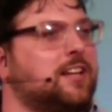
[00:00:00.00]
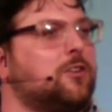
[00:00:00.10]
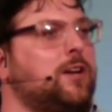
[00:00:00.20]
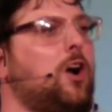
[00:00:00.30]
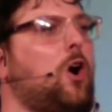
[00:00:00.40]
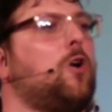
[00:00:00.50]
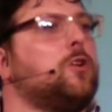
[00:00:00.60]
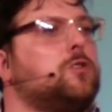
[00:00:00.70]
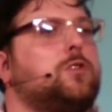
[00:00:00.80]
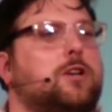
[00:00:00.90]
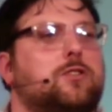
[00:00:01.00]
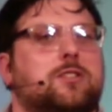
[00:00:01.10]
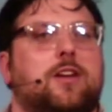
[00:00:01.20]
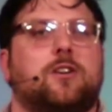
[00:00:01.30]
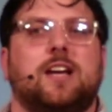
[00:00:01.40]
Greet all those who hear this
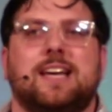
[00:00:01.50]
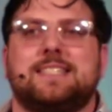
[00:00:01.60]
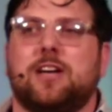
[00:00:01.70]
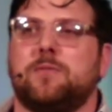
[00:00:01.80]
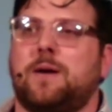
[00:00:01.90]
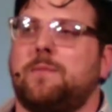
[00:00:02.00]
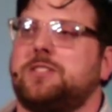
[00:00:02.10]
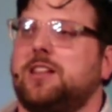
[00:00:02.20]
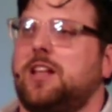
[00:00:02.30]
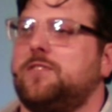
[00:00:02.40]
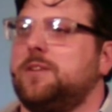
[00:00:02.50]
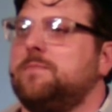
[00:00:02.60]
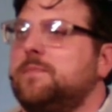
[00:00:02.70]
letter. Tell them how much I love them.